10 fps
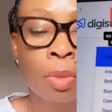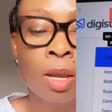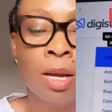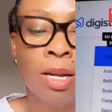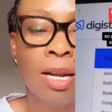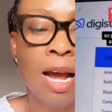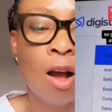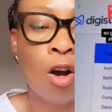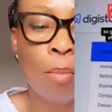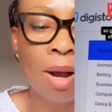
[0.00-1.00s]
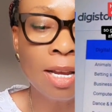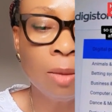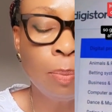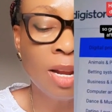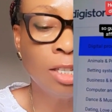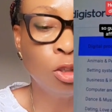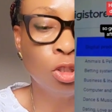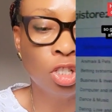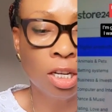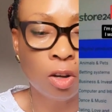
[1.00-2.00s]
Now on marketplace, you
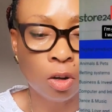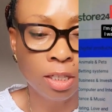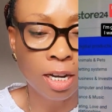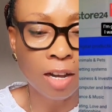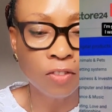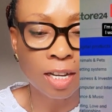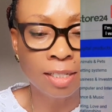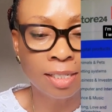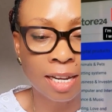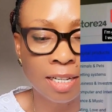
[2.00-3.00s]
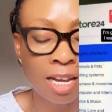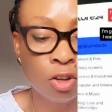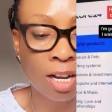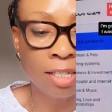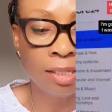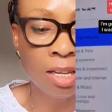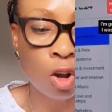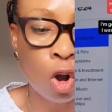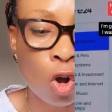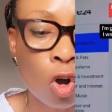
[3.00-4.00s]
check on the left hand side here, you can see
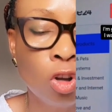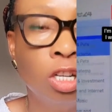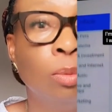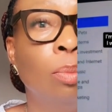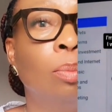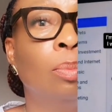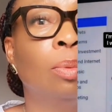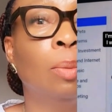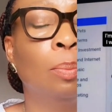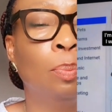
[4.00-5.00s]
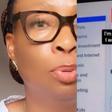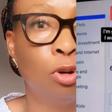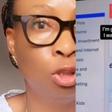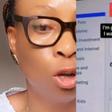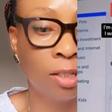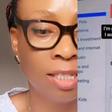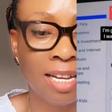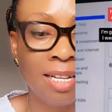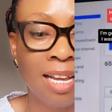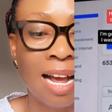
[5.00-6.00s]
all the products
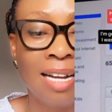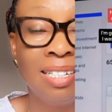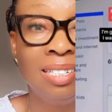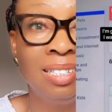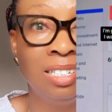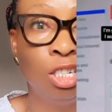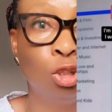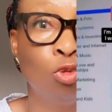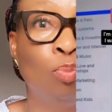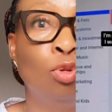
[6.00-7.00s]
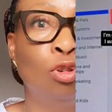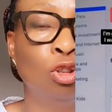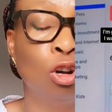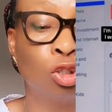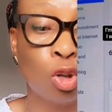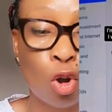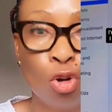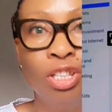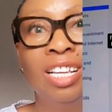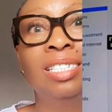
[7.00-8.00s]
there. They are the digital products
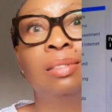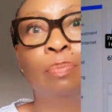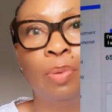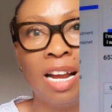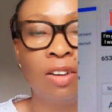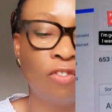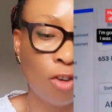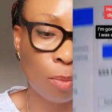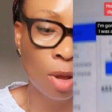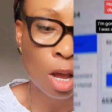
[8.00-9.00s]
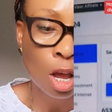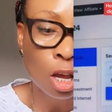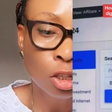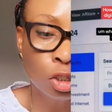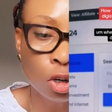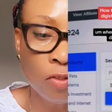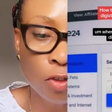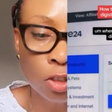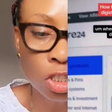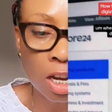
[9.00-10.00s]
on this platform. So if
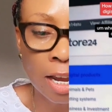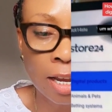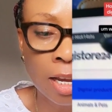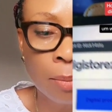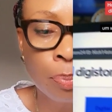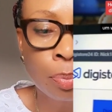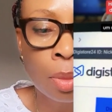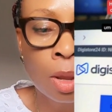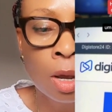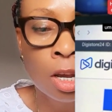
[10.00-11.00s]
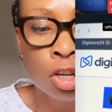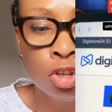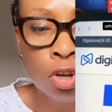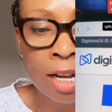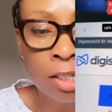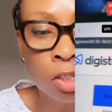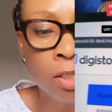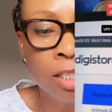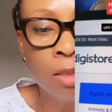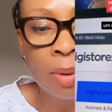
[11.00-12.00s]
you check, you can
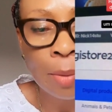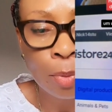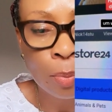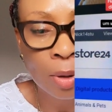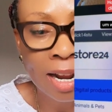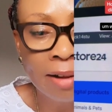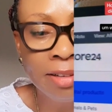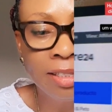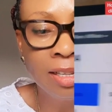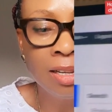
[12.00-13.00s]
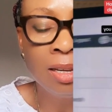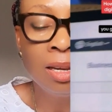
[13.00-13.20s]
sort it by popularity.